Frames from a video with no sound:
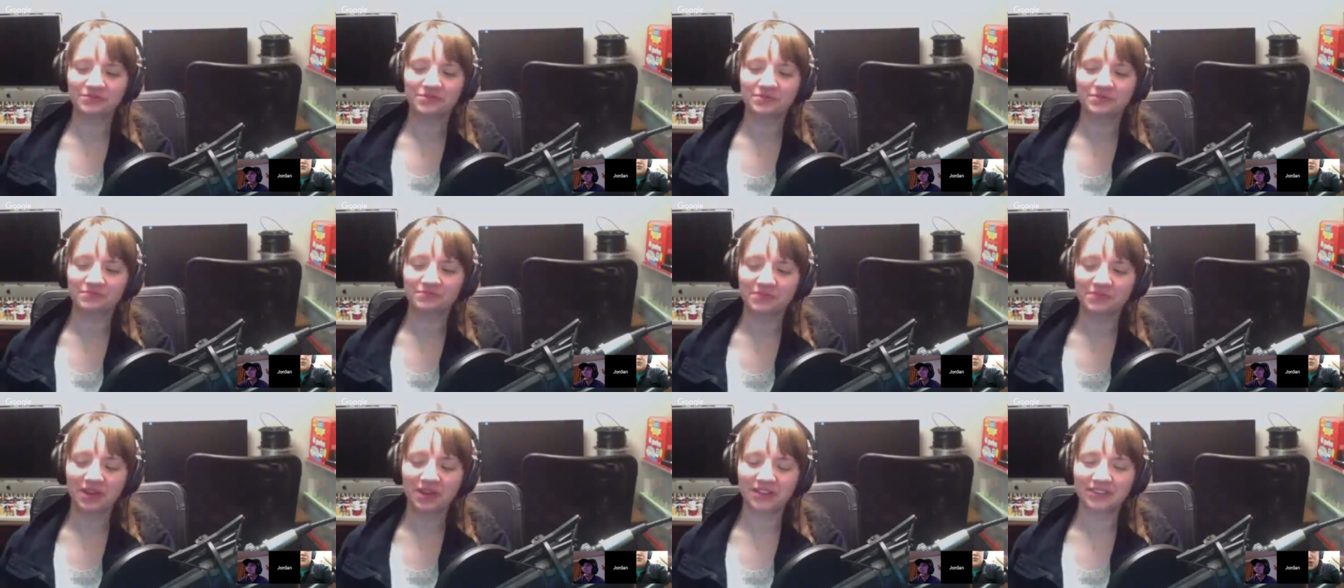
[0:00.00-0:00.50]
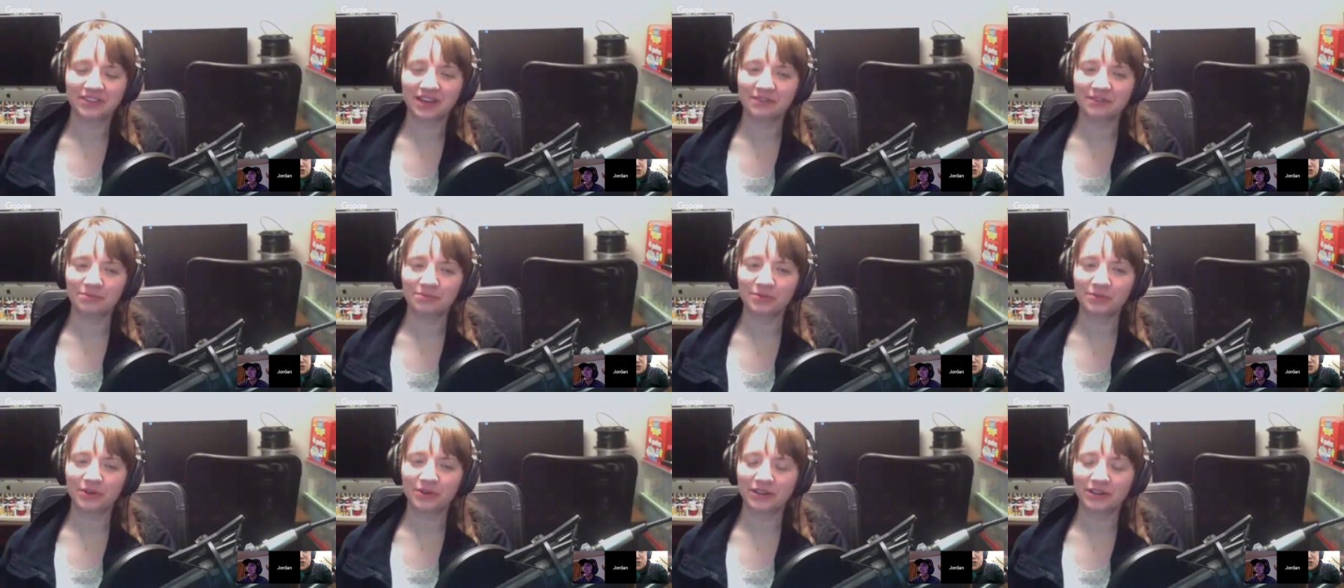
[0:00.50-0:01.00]
at that
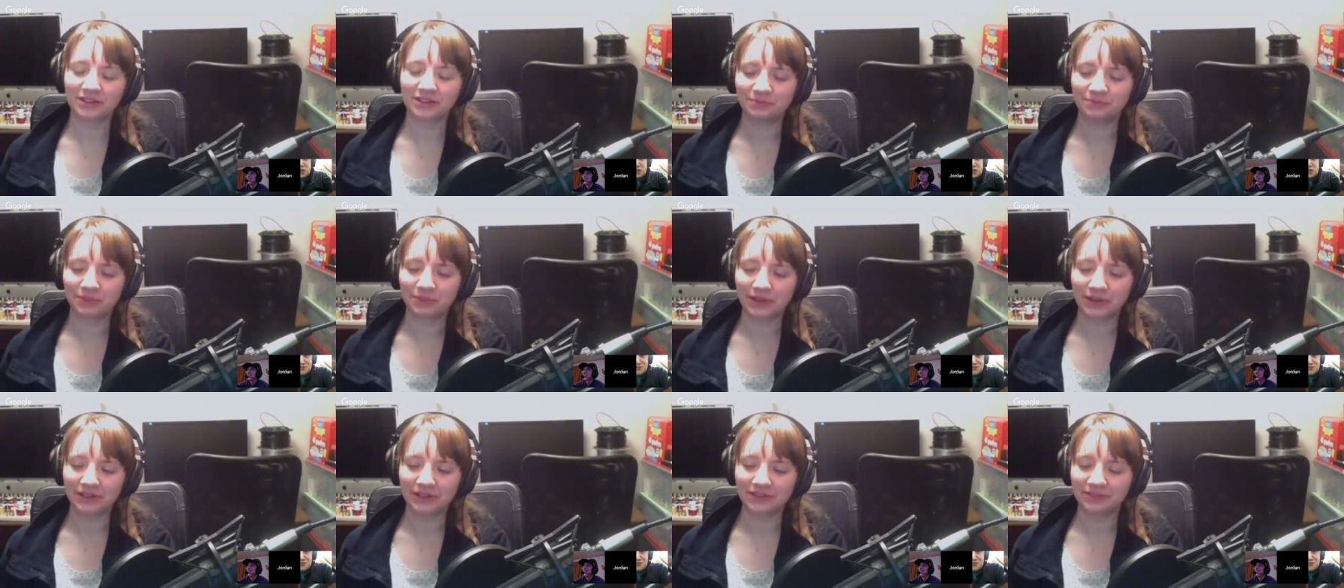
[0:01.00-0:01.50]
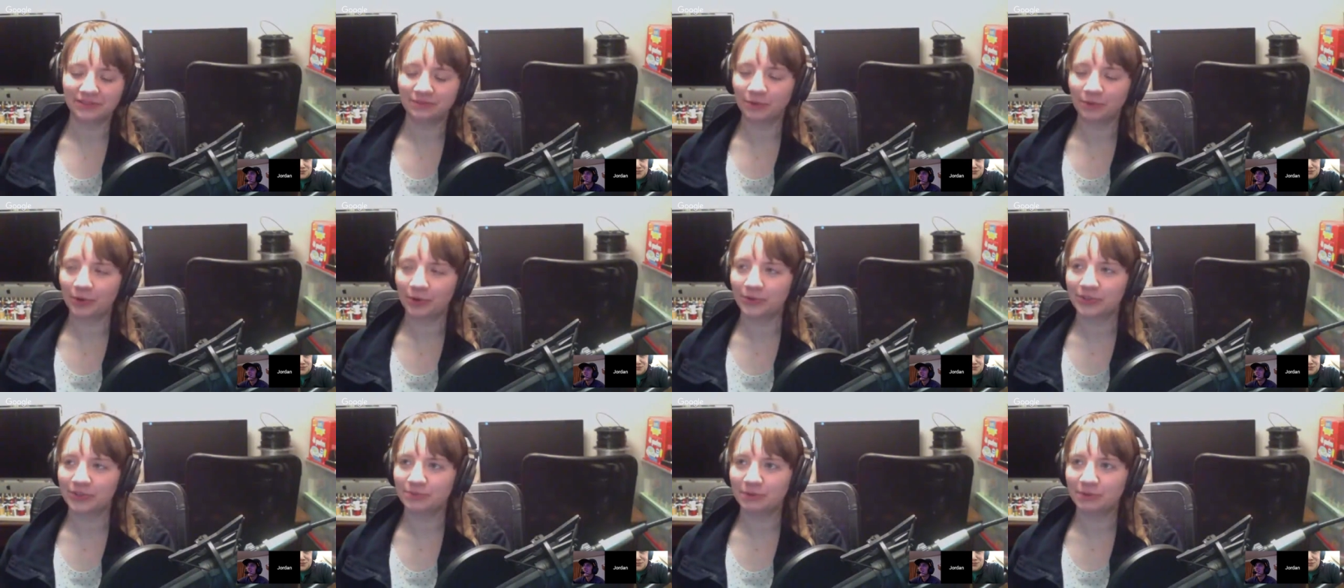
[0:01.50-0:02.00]
point, but we're only
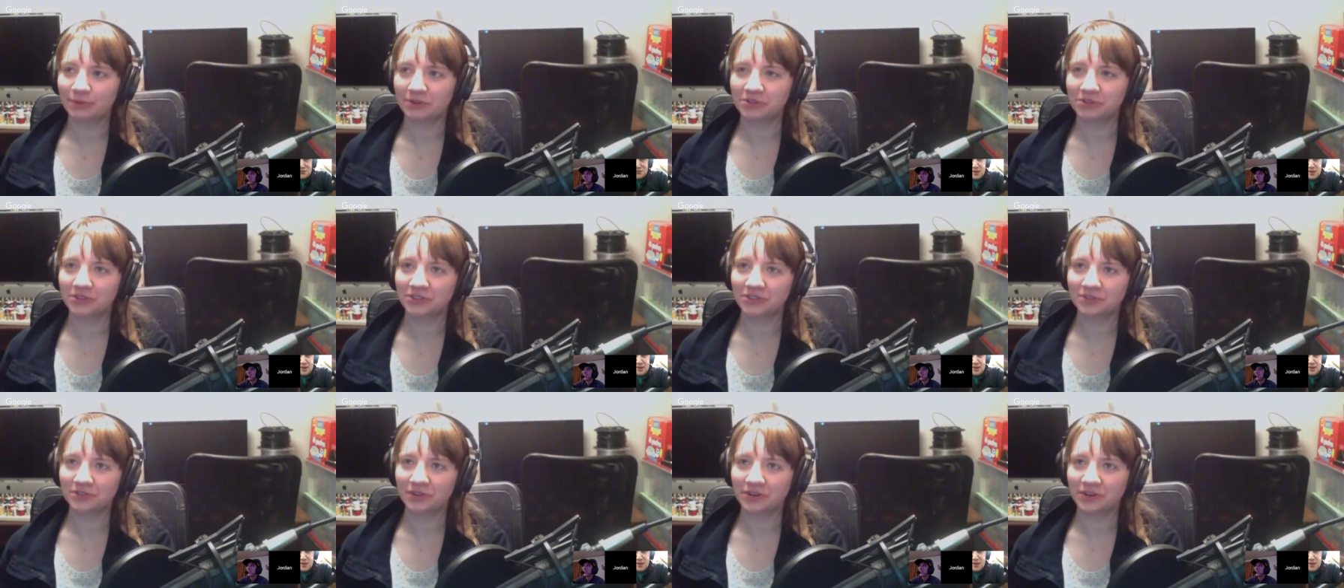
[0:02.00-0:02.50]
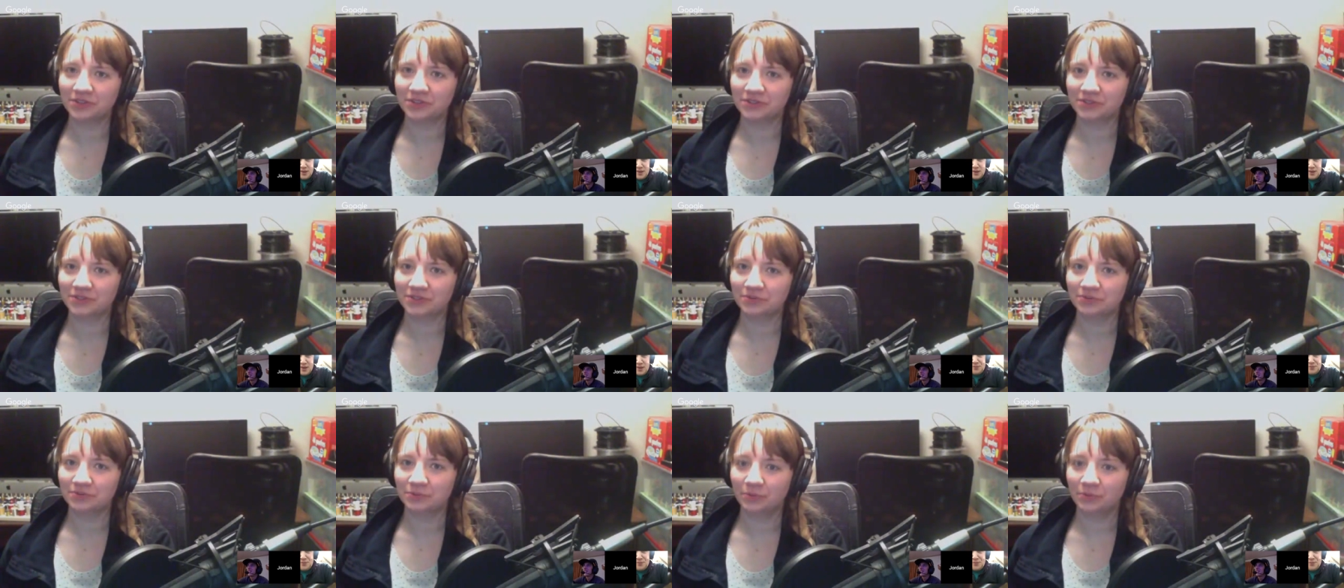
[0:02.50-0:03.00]
special as far as
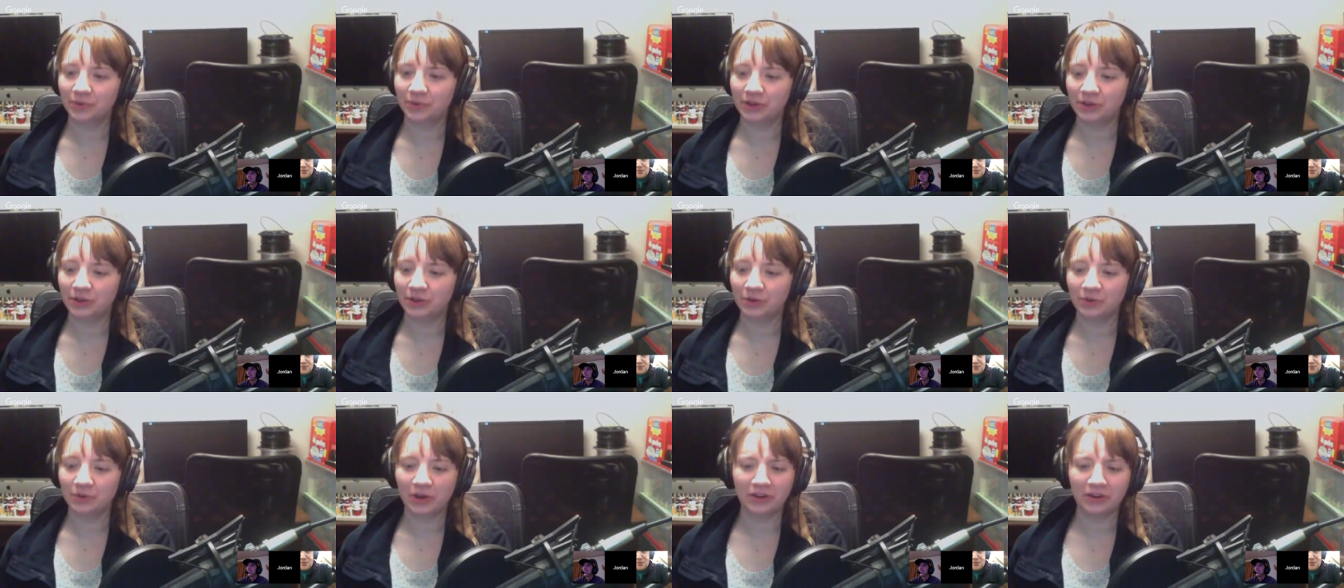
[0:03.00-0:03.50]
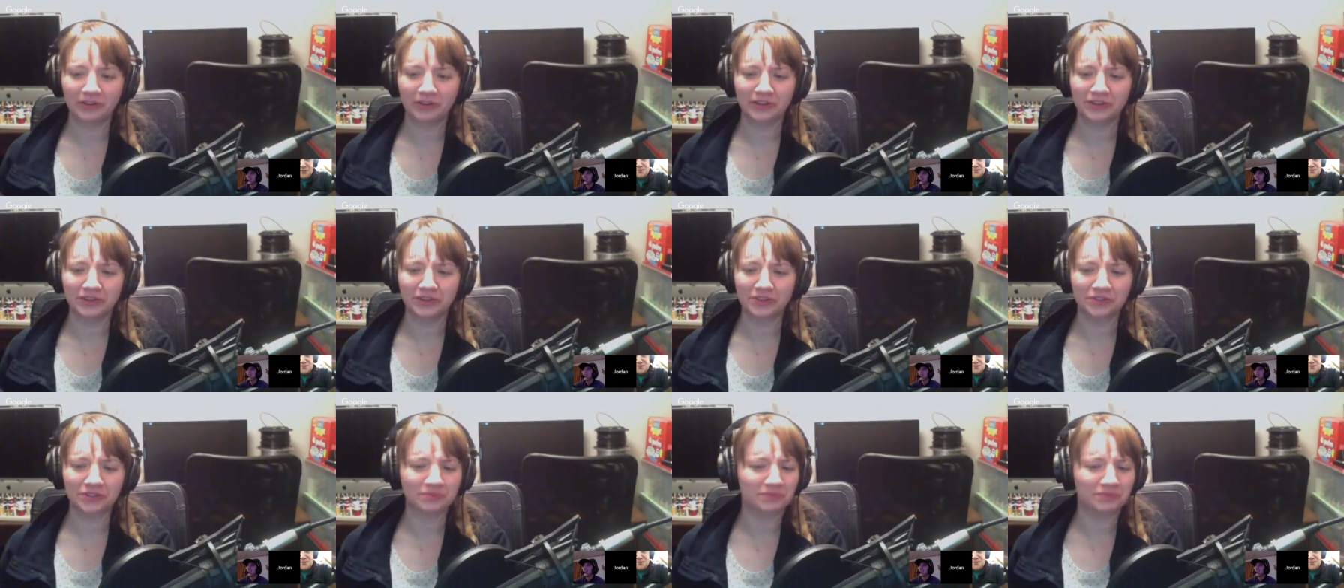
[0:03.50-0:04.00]
we know
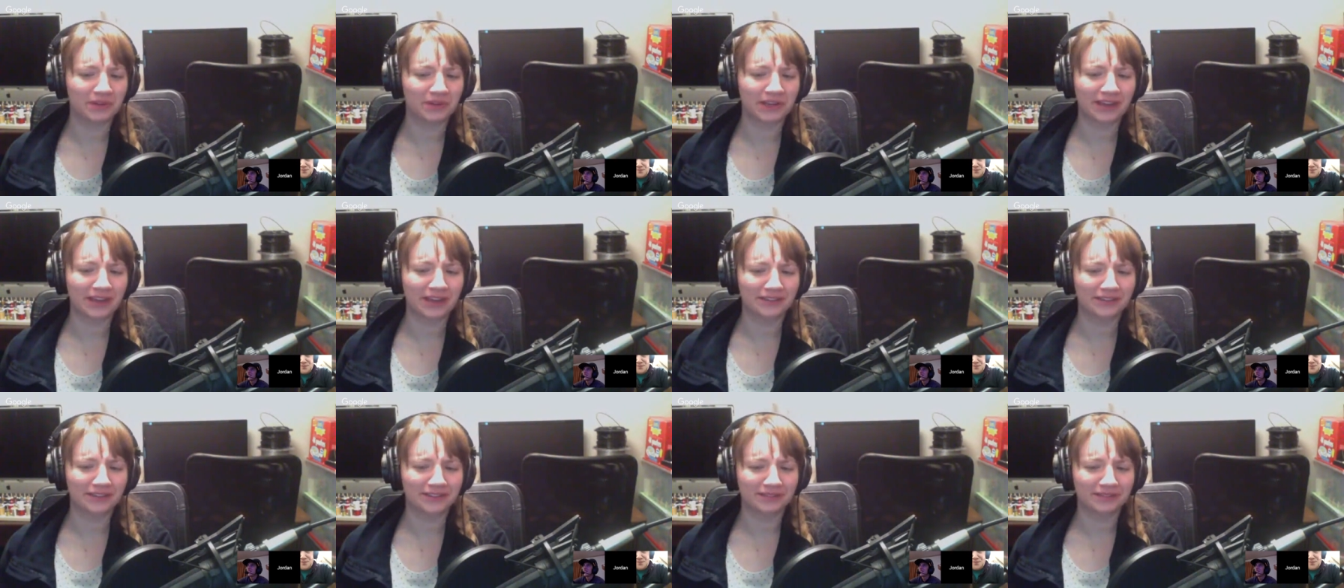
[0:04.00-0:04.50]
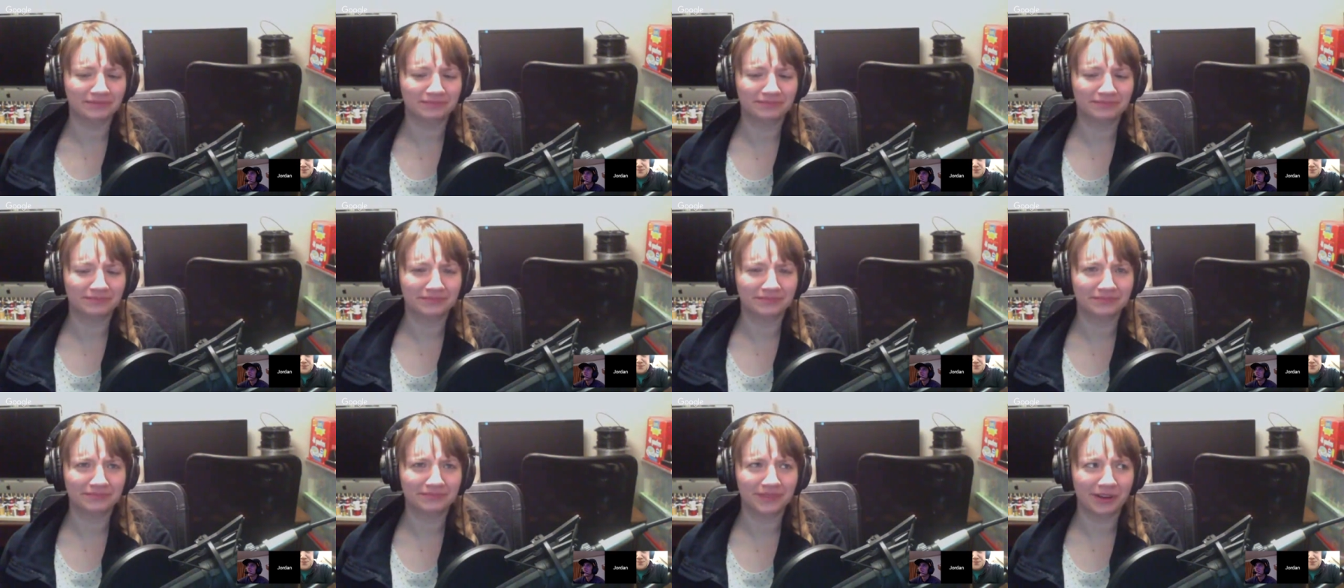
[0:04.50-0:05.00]
knowledge, I guess,
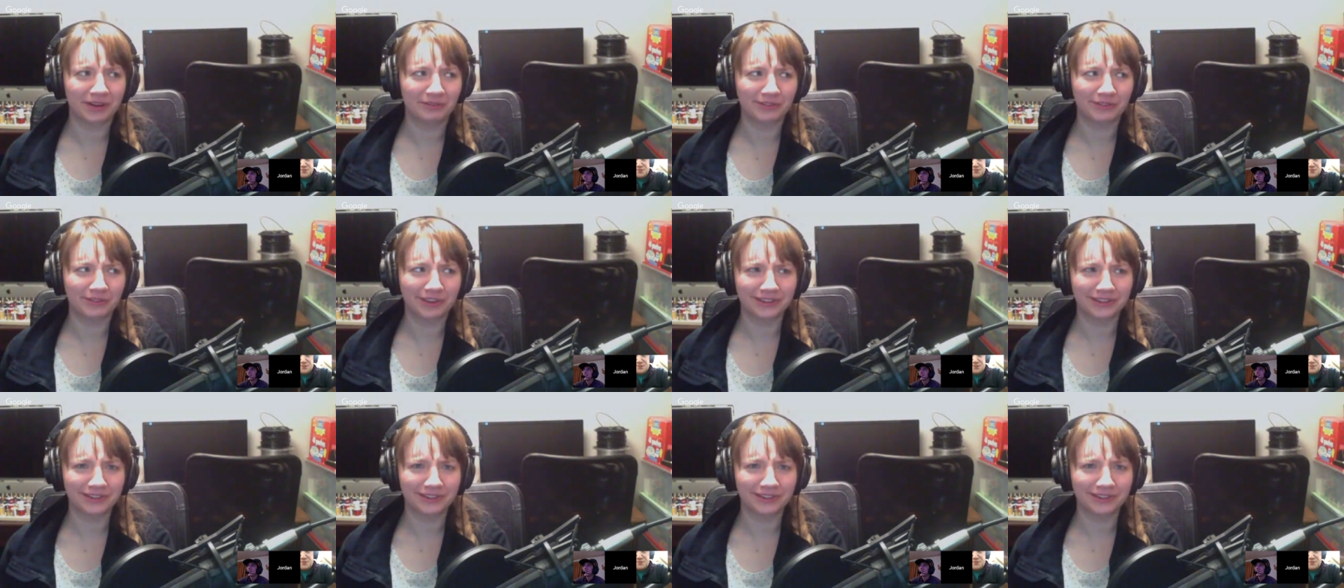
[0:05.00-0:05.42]
of things.